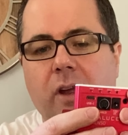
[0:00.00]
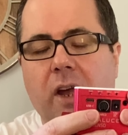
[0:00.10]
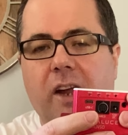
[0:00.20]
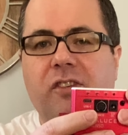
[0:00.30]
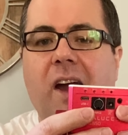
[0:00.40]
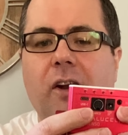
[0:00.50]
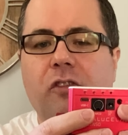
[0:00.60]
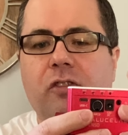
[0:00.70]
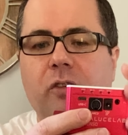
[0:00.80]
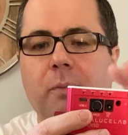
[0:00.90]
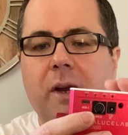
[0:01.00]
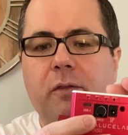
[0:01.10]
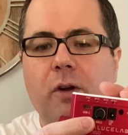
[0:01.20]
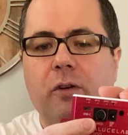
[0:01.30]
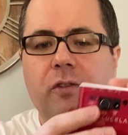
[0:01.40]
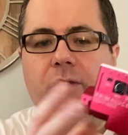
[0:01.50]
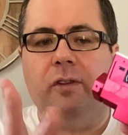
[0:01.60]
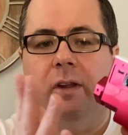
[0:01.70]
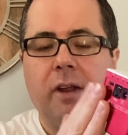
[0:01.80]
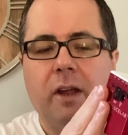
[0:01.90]
attach to many
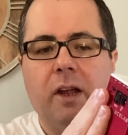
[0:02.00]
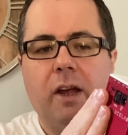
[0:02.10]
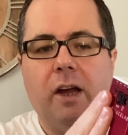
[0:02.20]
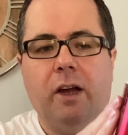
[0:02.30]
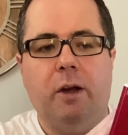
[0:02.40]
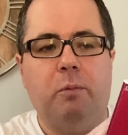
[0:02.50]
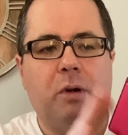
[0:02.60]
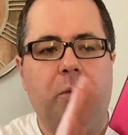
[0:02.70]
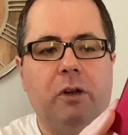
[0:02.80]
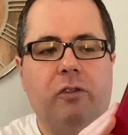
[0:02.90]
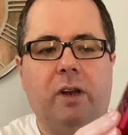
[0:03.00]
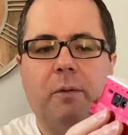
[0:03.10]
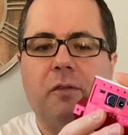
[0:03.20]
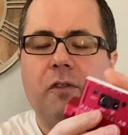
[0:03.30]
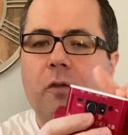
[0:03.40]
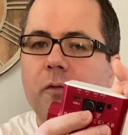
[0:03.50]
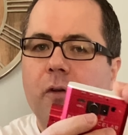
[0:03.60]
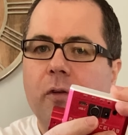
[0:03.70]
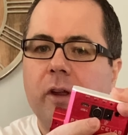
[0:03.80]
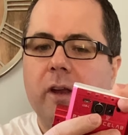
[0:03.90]
focusers. Uh, Labs have gone
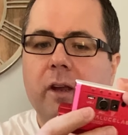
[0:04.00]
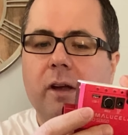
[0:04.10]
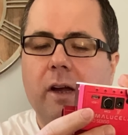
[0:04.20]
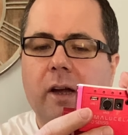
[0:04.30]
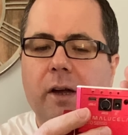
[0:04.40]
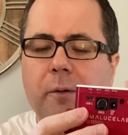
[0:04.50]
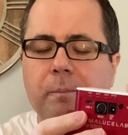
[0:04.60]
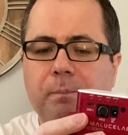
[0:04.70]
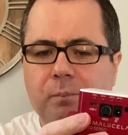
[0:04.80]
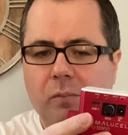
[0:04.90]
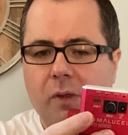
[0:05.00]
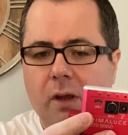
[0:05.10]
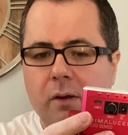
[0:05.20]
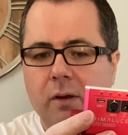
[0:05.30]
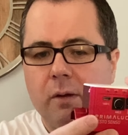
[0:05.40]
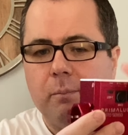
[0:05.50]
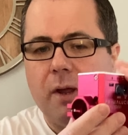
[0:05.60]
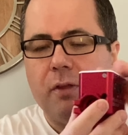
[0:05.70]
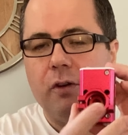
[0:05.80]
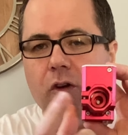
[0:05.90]
for the um,
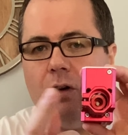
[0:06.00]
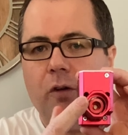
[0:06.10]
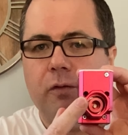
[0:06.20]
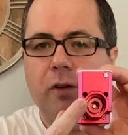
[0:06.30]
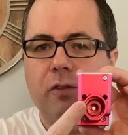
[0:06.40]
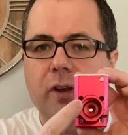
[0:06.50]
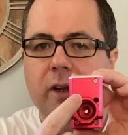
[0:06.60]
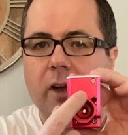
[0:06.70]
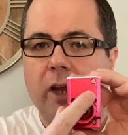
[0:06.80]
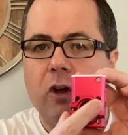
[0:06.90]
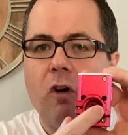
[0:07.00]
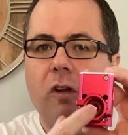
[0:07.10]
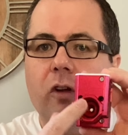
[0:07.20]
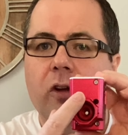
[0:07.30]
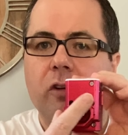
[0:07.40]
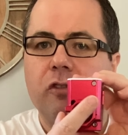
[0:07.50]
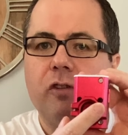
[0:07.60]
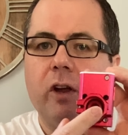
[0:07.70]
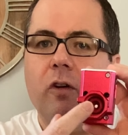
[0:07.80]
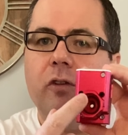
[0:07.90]
method of using a collar
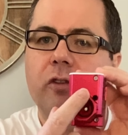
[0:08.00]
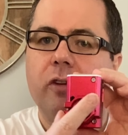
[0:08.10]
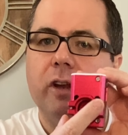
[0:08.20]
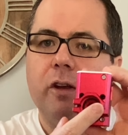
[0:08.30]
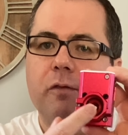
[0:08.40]
straight onto the